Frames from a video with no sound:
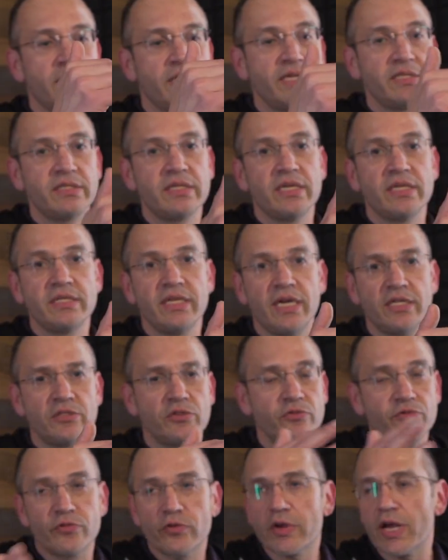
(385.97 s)
and let's say that
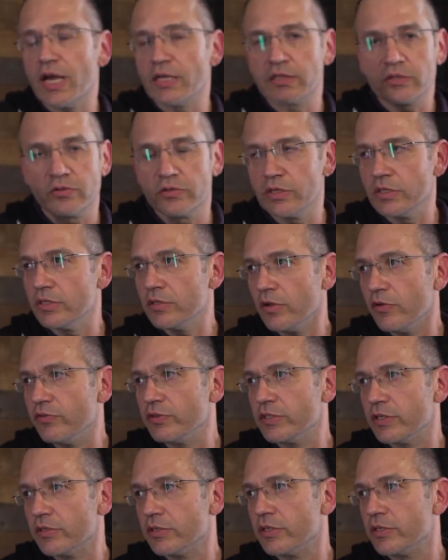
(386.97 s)
you forgot. You didn't
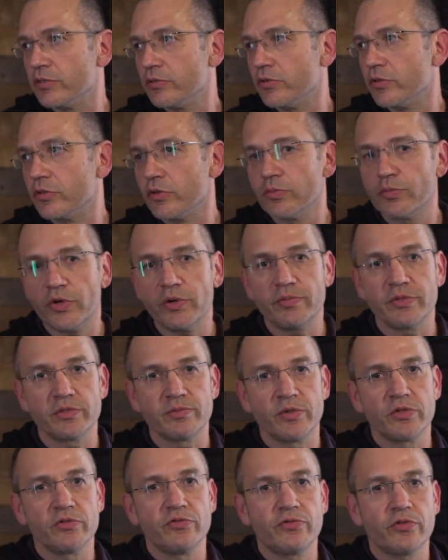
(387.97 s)
obviously didn't do it on purpose,
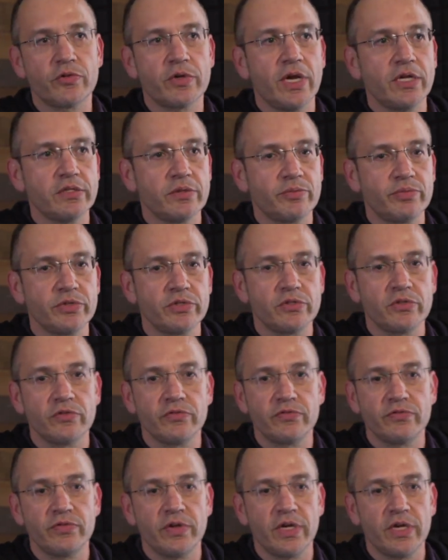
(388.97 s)
but you forgot a piece
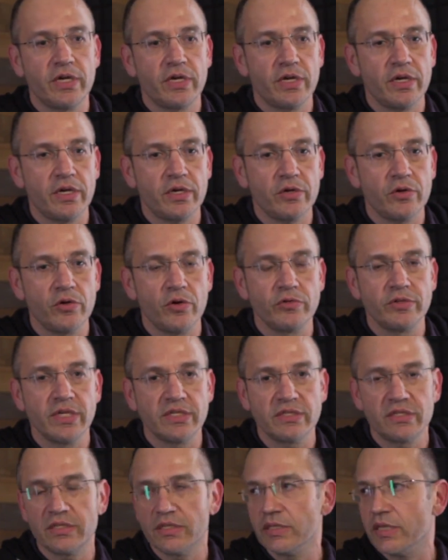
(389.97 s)
of uh, code
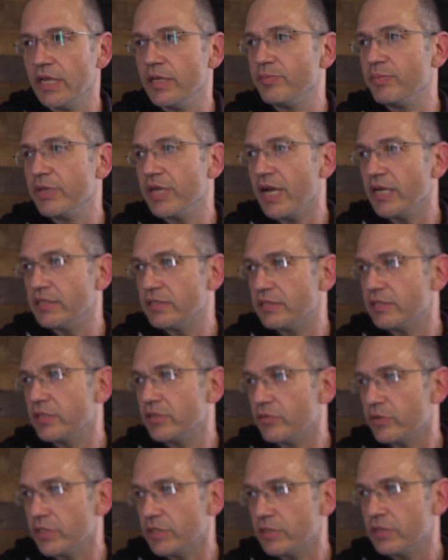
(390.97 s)
that's an API
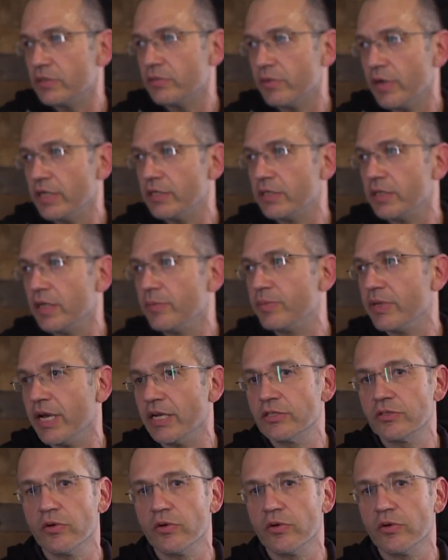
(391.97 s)
secret, yeah. right? An API